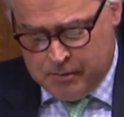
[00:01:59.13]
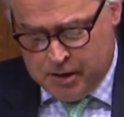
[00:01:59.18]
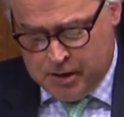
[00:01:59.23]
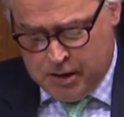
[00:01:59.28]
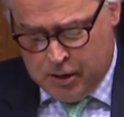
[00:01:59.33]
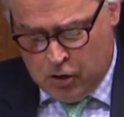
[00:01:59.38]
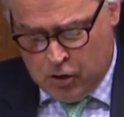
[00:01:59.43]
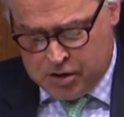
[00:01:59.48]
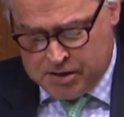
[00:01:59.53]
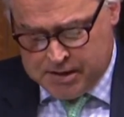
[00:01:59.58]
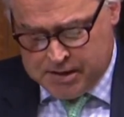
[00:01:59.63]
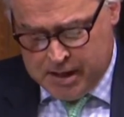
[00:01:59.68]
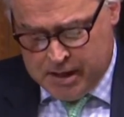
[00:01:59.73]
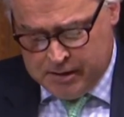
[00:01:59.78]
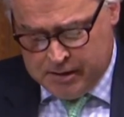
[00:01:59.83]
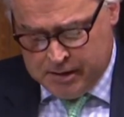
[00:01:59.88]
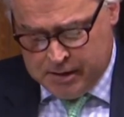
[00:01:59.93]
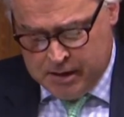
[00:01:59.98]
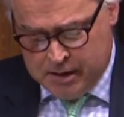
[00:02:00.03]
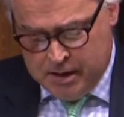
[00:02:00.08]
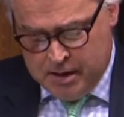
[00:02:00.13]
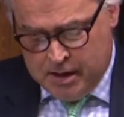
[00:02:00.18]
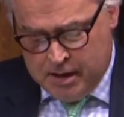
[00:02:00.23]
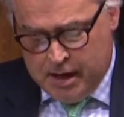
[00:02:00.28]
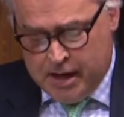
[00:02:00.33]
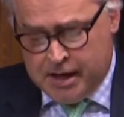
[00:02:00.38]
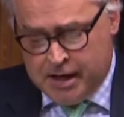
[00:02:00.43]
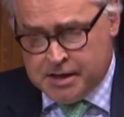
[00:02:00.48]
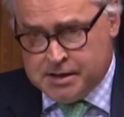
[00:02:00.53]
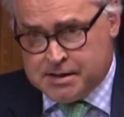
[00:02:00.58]
lockdown,
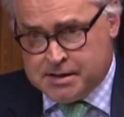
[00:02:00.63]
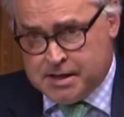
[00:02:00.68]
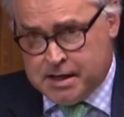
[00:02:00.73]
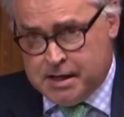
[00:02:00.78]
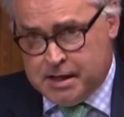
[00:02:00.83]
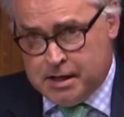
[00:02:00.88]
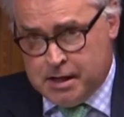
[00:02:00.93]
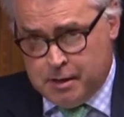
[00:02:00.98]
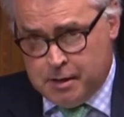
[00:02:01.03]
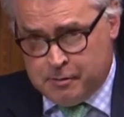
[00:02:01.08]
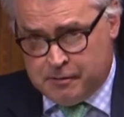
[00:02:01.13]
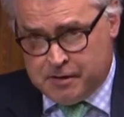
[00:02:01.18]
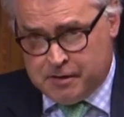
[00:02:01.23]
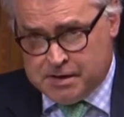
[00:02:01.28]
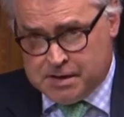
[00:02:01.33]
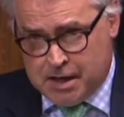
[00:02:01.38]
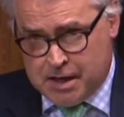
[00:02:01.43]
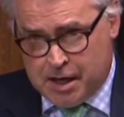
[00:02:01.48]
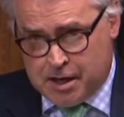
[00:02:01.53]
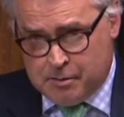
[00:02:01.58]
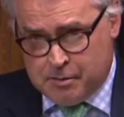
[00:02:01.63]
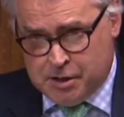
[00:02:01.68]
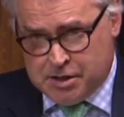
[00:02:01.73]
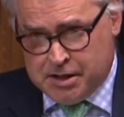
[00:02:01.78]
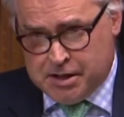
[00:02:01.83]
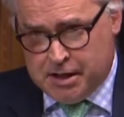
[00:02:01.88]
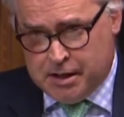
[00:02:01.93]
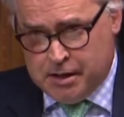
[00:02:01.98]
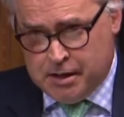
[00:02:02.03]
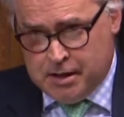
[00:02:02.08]
and as the Home Affairs Select
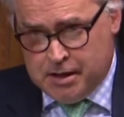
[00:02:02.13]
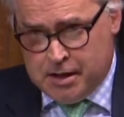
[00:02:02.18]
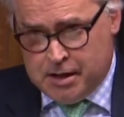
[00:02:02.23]
Committee